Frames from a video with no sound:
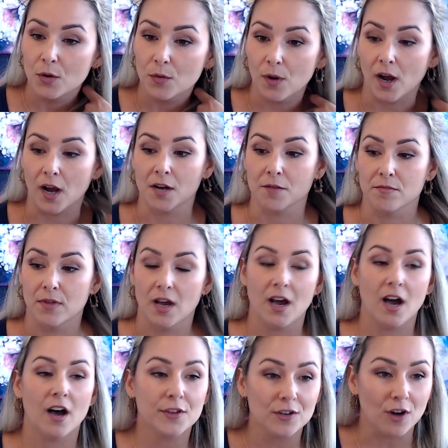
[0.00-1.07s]

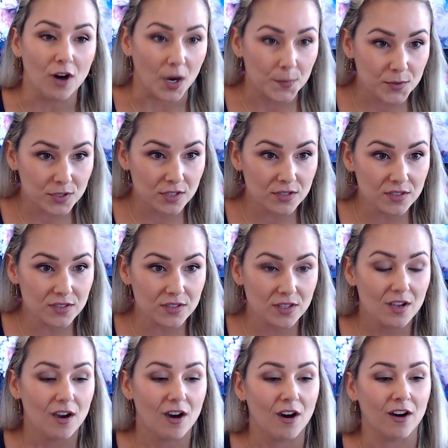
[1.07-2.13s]
Other options
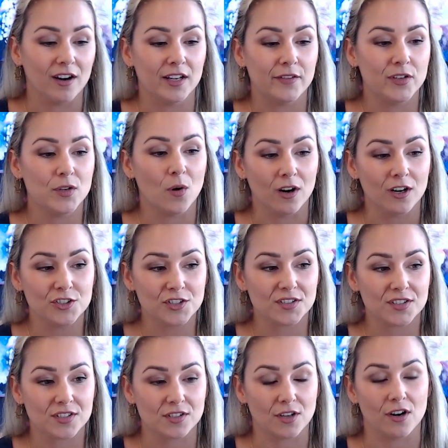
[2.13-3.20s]
are, if you are
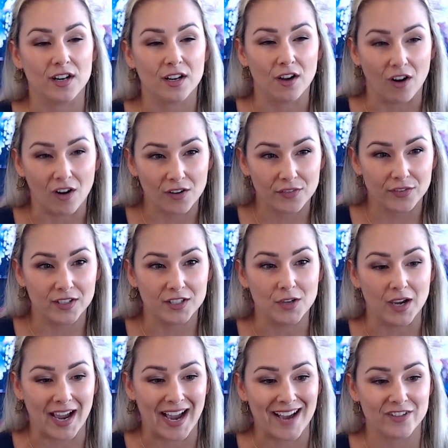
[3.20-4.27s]
just starting off and you
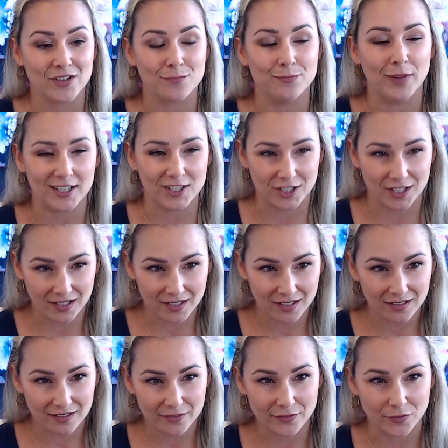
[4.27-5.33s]
haven't budgeted
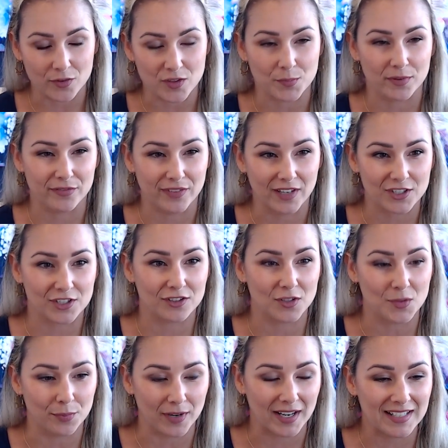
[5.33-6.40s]
for the
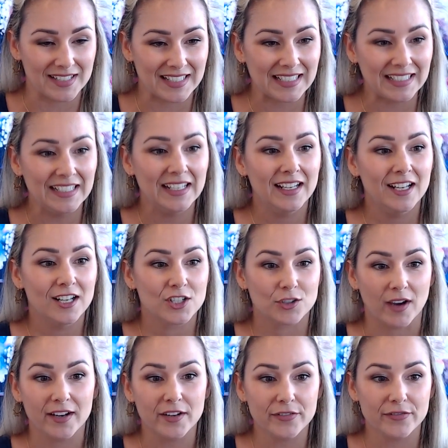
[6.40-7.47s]
professional branding,
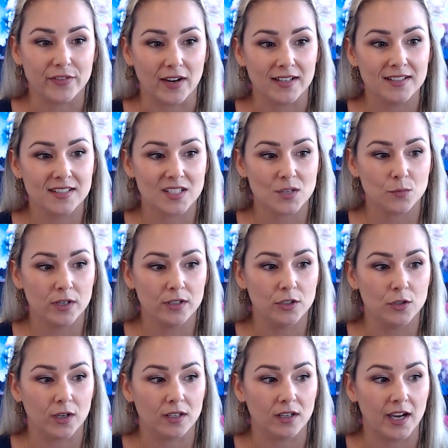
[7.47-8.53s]
try to find someone
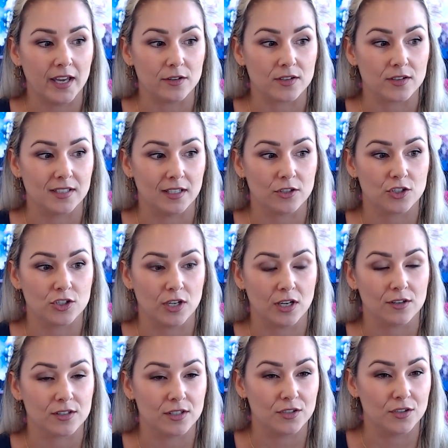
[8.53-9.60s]
you can either sell
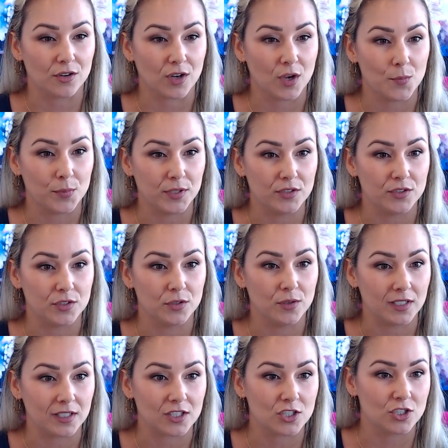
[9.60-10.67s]
shares in your company to in
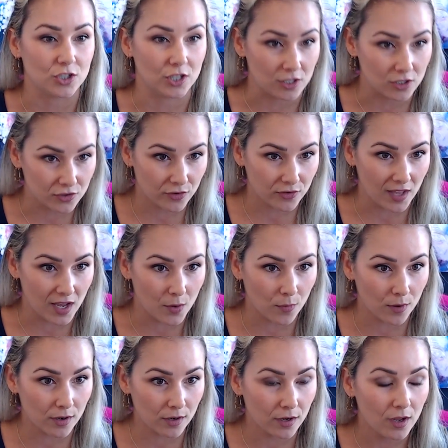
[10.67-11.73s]
exchange for that
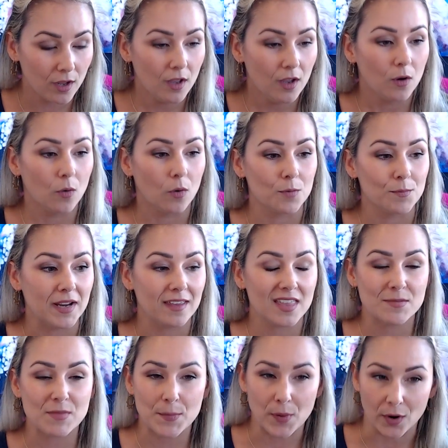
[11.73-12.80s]
work, or make
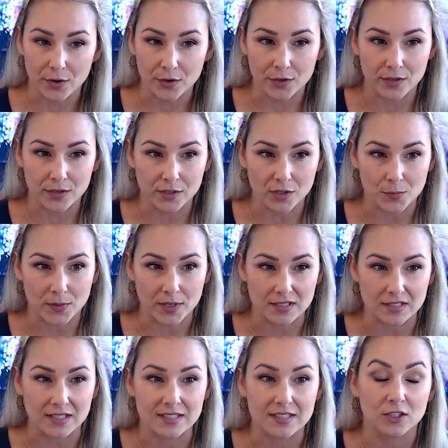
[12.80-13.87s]
them a partner in your
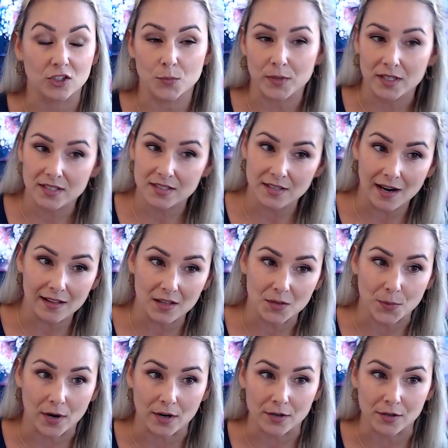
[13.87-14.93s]
business. It could be a silent
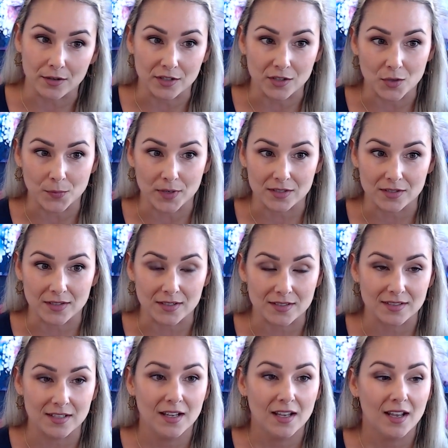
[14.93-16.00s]
partner in your
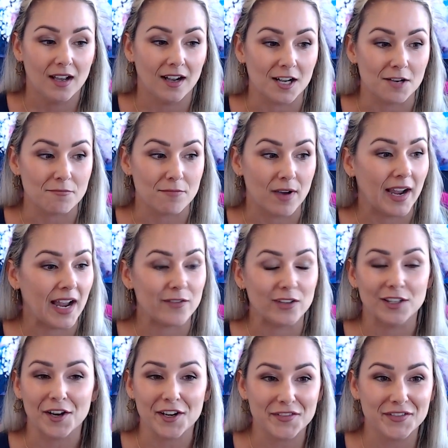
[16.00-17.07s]
business. I have a
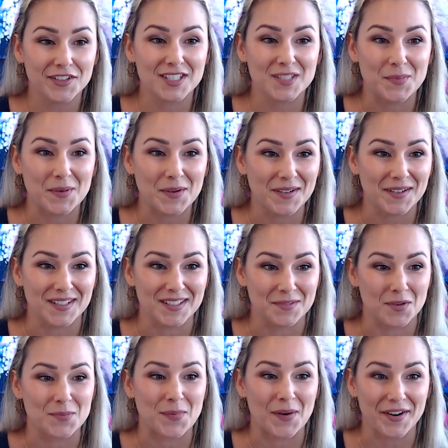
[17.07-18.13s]
lot of experience
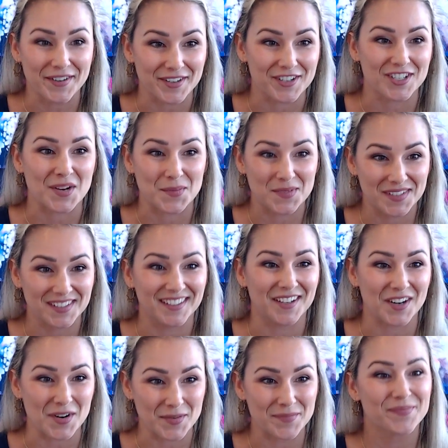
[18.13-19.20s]
with partnerships in
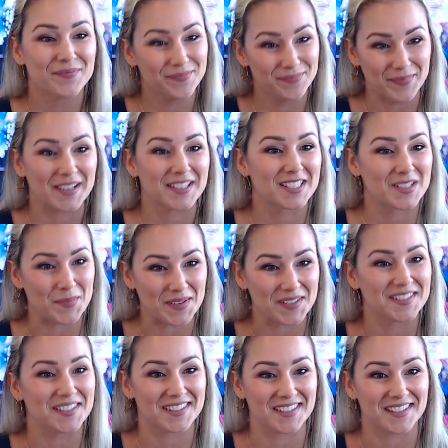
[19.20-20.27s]
our mixed
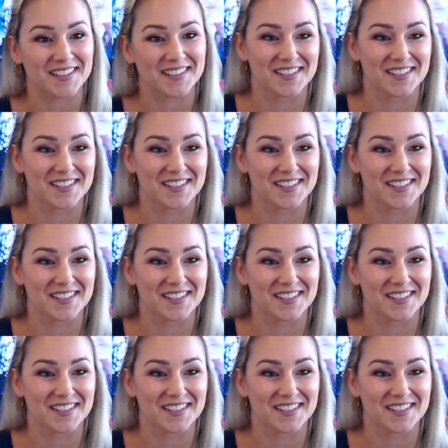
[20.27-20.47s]
businesses.